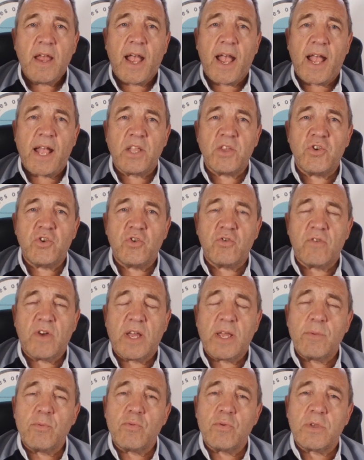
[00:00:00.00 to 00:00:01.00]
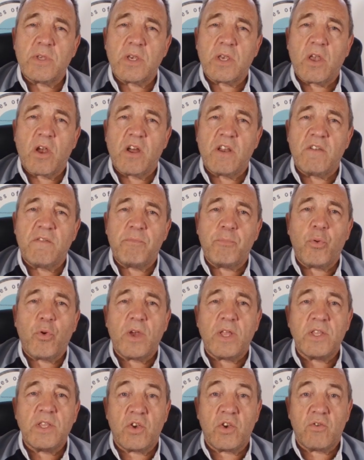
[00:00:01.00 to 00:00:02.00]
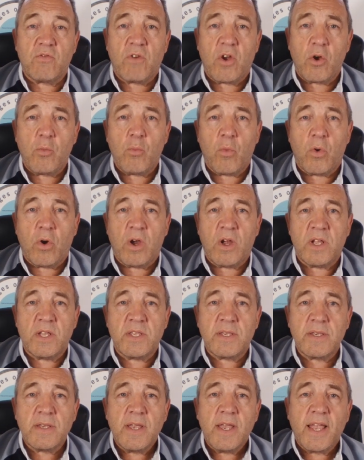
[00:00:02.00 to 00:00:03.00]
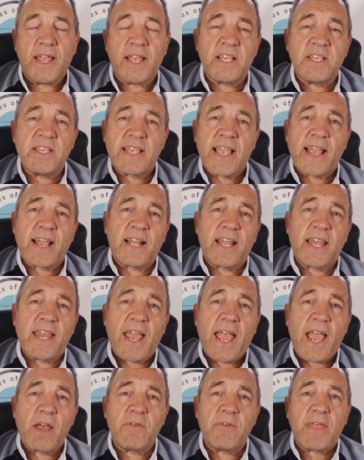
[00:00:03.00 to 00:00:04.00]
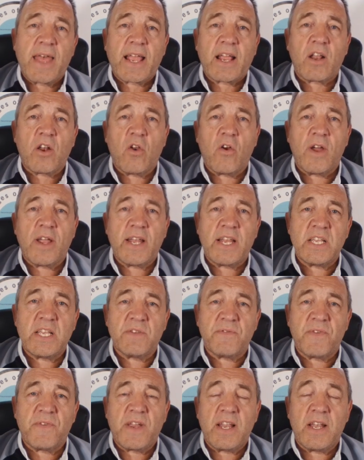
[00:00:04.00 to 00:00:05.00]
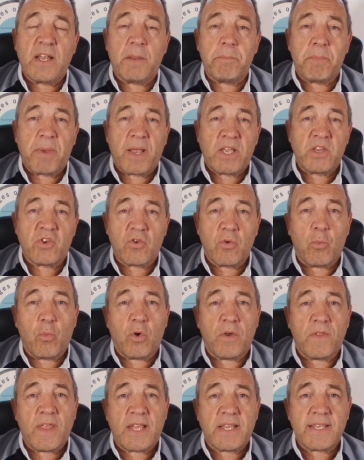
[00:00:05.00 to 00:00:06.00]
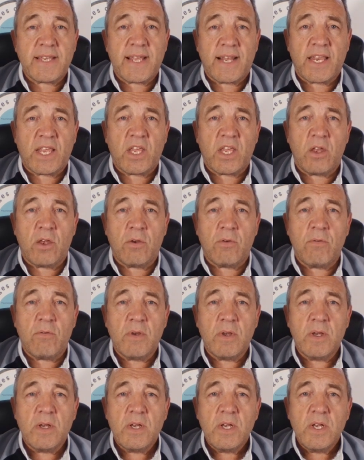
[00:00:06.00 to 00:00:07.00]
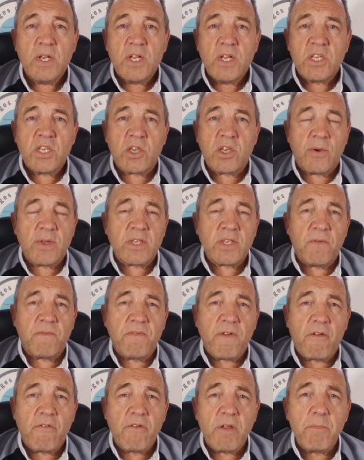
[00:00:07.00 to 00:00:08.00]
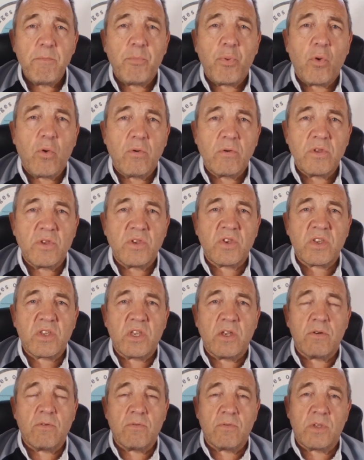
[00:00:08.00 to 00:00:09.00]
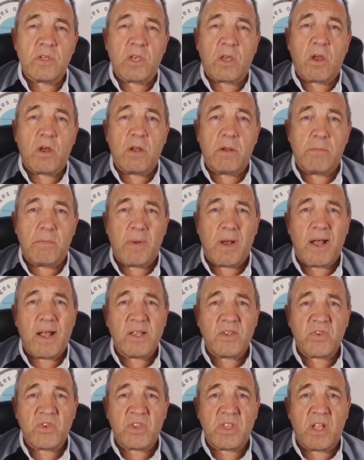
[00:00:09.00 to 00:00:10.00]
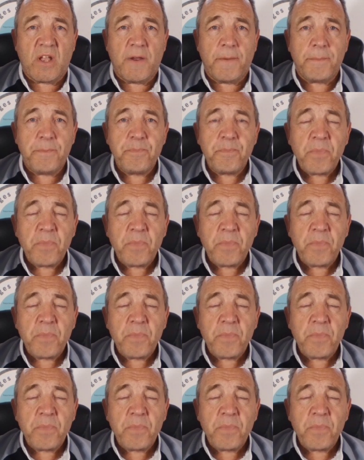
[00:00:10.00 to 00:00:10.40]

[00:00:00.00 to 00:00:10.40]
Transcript: and you're able to kind of put into your own words exactly how that client is feeling based on what they're telling you. So it's a very important skill to kind of master.